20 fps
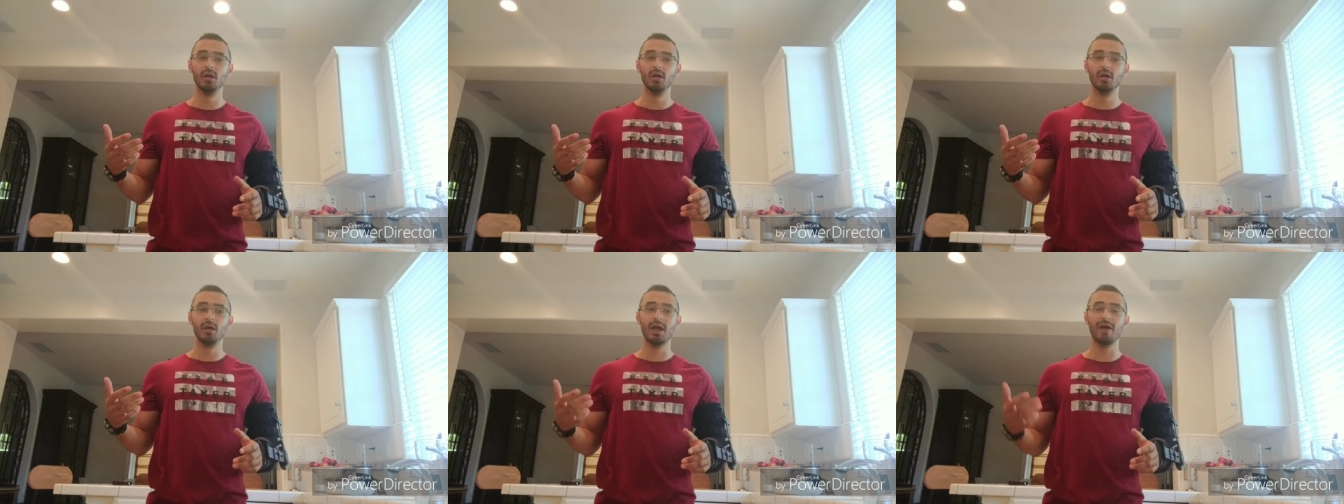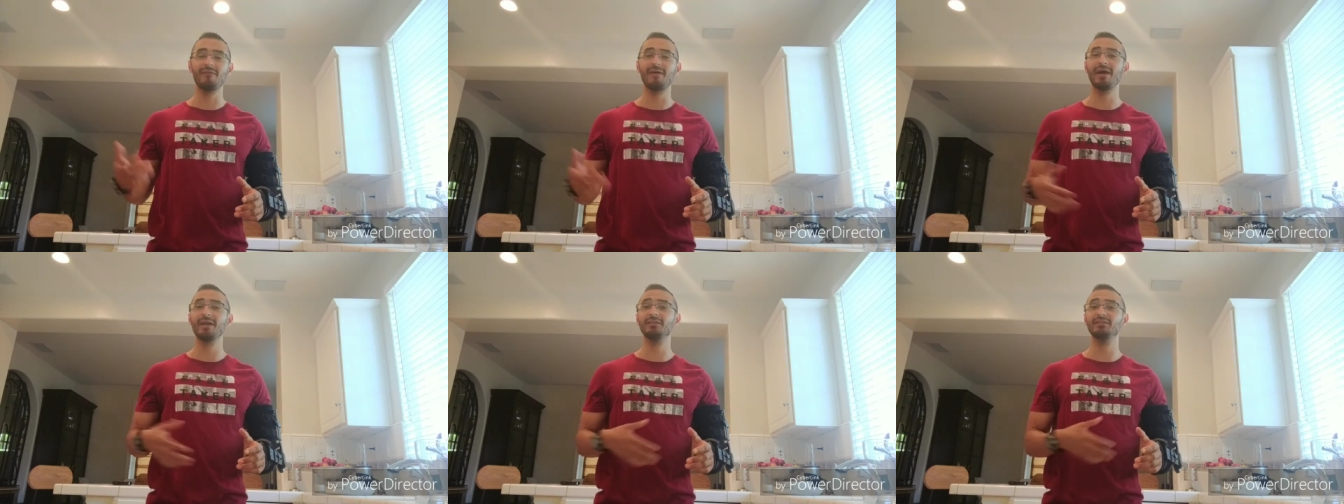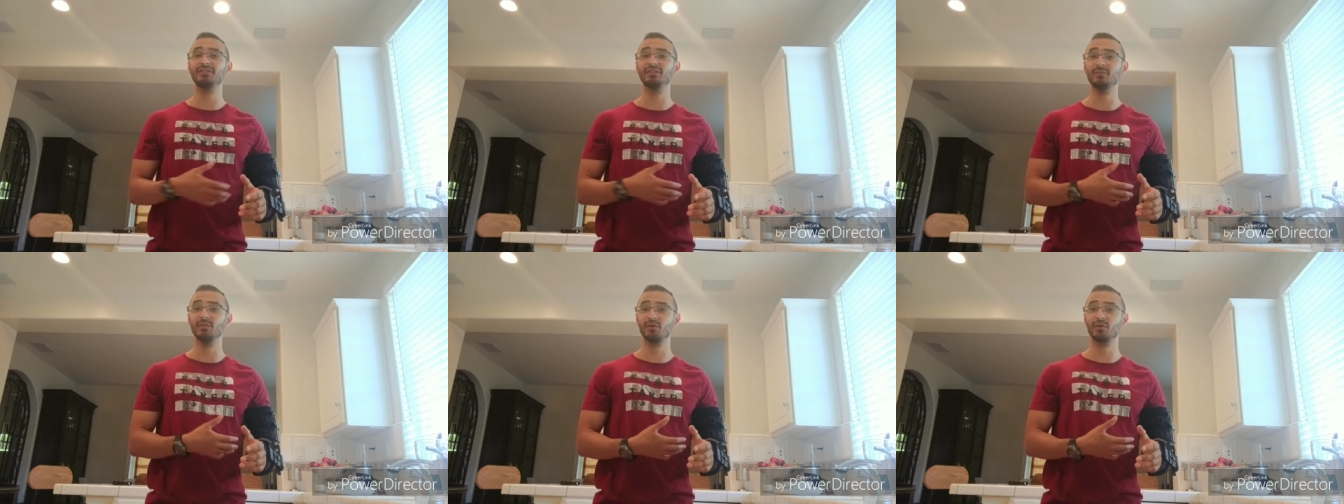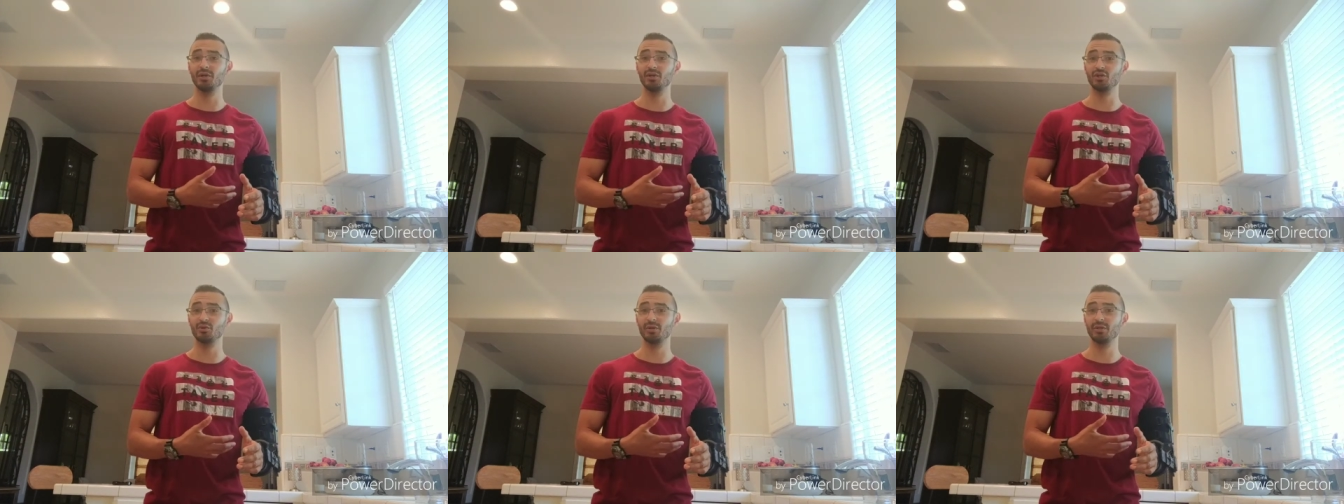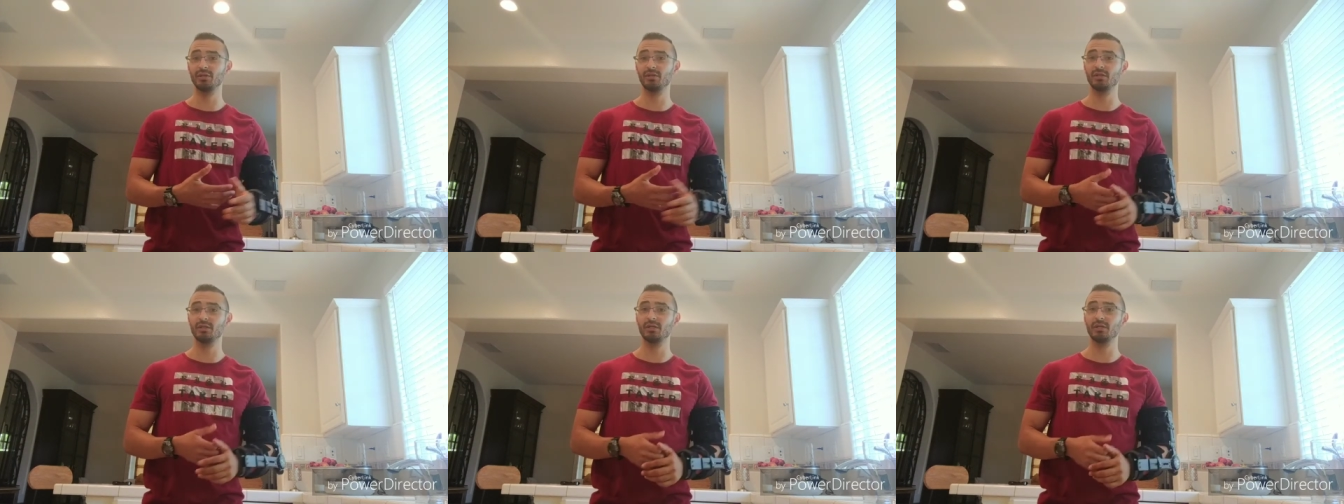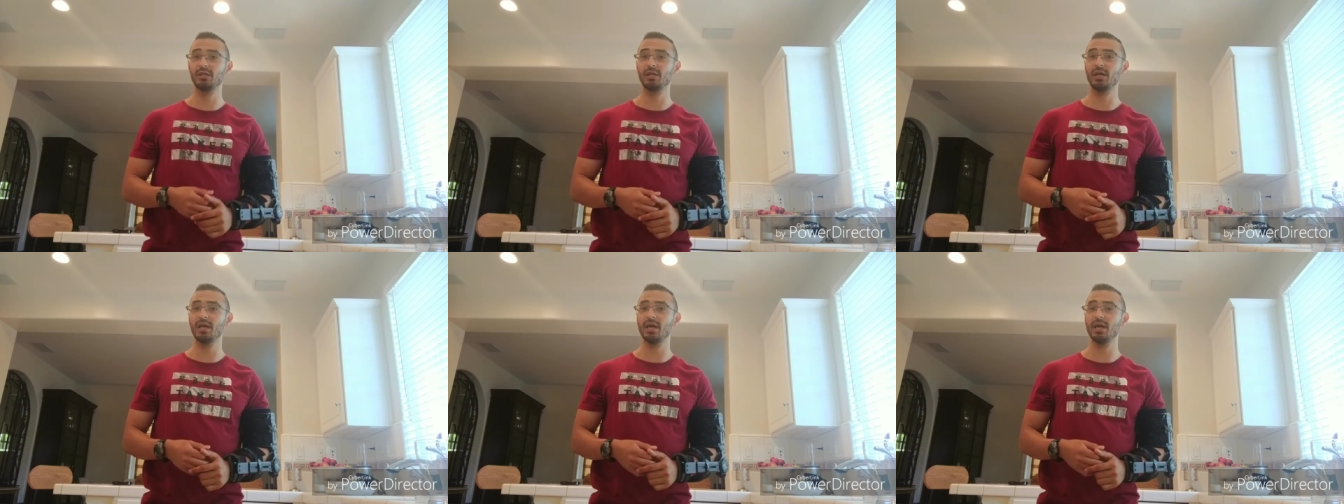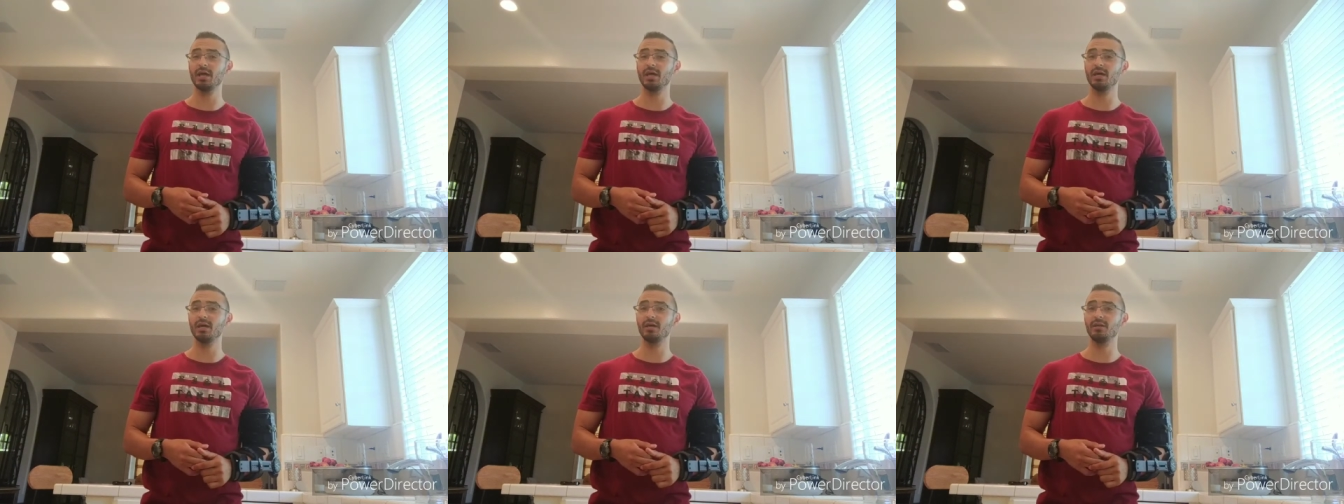have had a similar injury
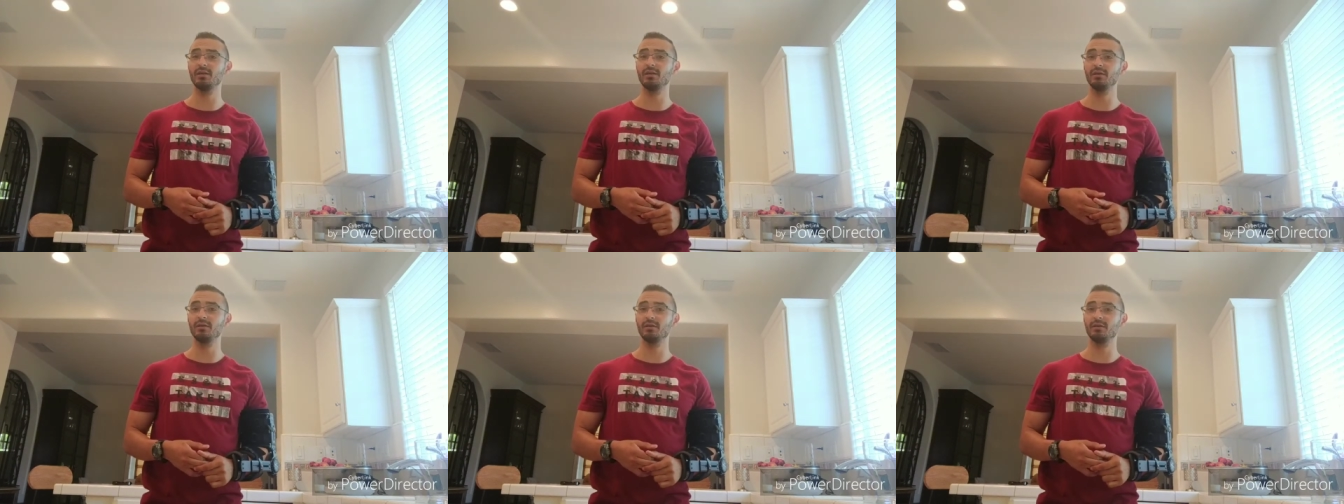and